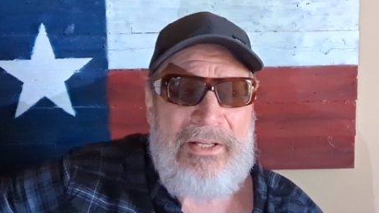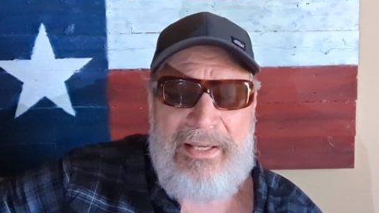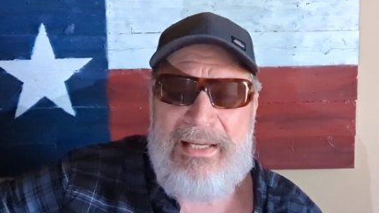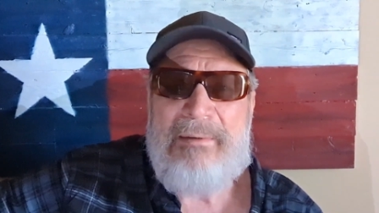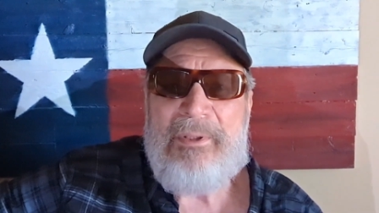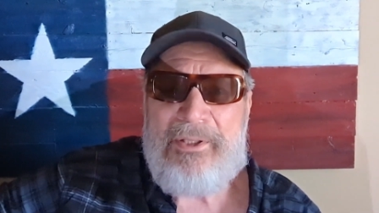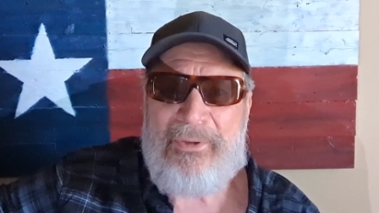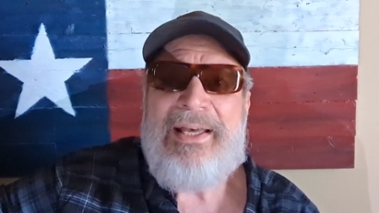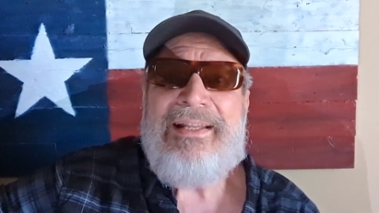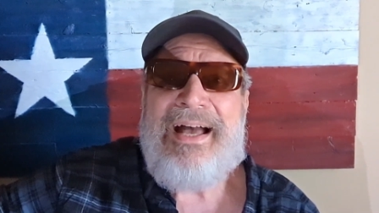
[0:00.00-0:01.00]

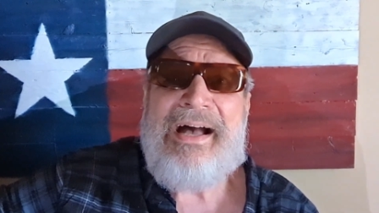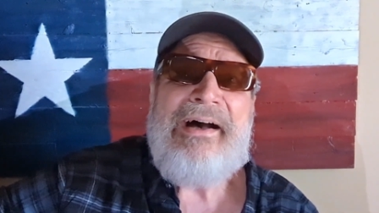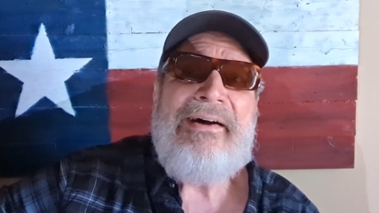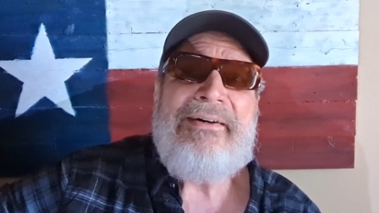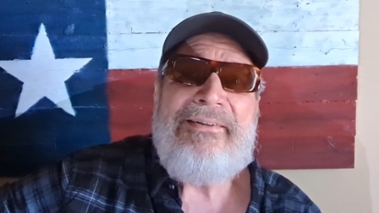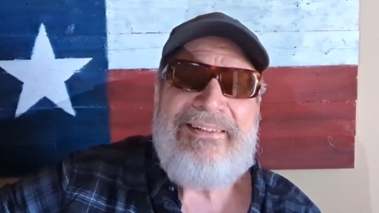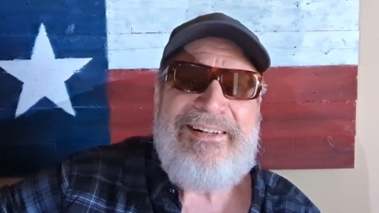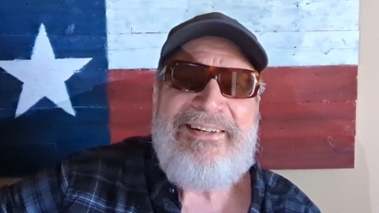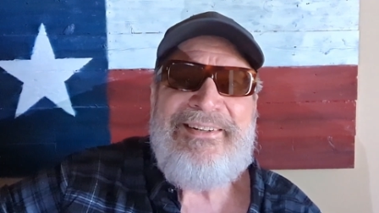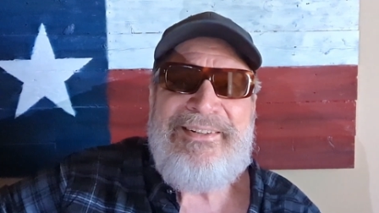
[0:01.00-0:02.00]
immigrate out
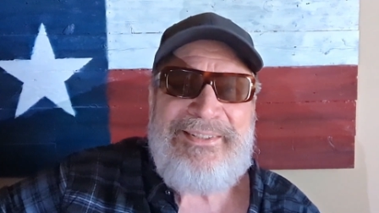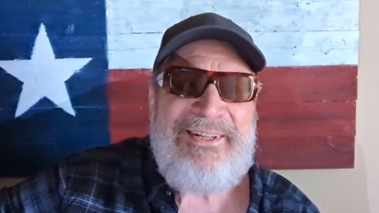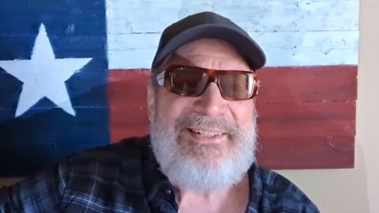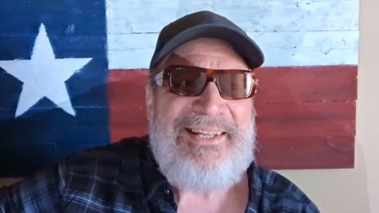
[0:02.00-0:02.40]
here to